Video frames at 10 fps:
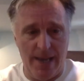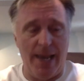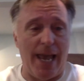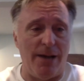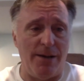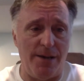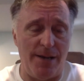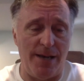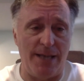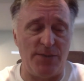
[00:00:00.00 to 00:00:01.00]
Yeah,
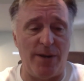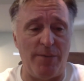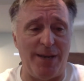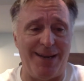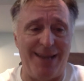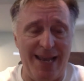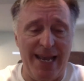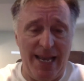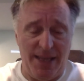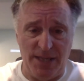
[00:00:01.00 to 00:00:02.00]
that's what I meant.
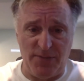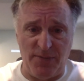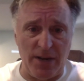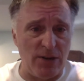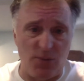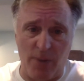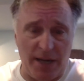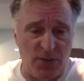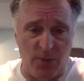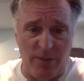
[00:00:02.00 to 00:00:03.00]
This video is right
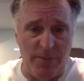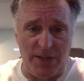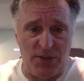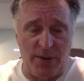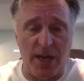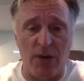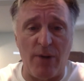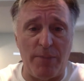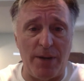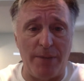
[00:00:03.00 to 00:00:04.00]
at 12 minutes, so I got to
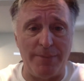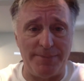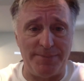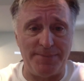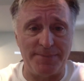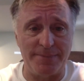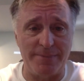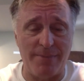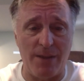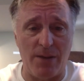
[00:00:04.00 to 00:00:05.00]
wrap it
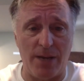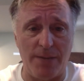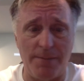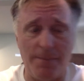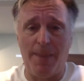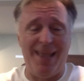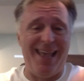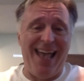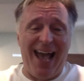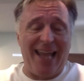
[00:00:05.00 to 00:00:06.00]
up. Okay?
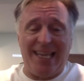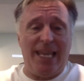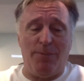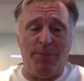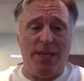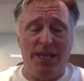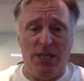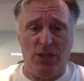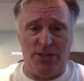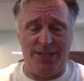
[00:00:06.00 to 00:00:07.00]
I can't
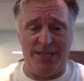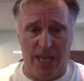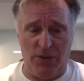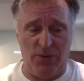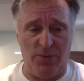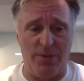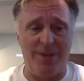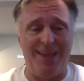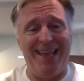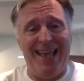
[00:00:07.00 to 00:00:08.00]
begin to tell you
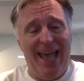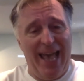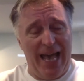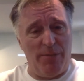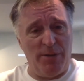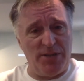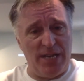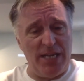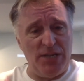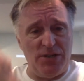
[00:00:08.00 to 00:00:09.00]
how much
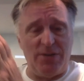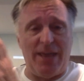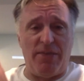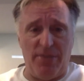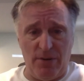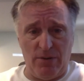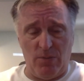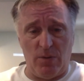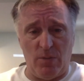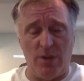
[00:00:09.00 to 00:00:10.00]
easier that third
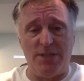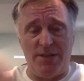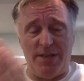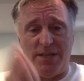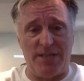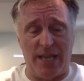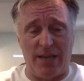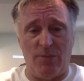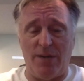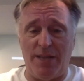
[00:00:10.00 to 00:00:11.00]
one was than the
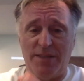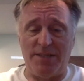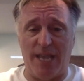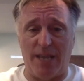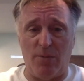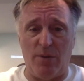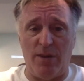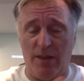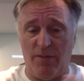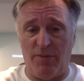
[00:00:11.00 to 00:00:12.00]
second one, and the second one
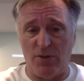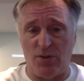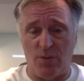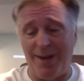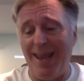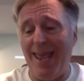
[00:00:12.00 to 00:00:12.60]
than the first one.